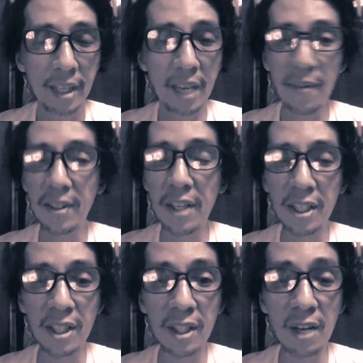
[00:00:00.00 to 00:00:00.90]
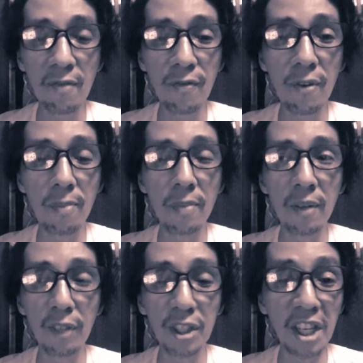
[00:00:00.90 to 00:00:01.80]
If
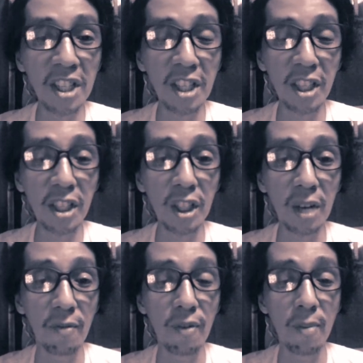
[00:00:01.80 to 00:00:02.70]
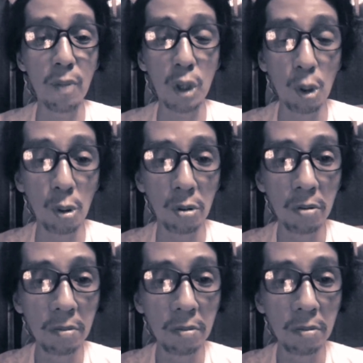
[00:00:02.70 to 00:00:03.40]
the change doesn't come from you,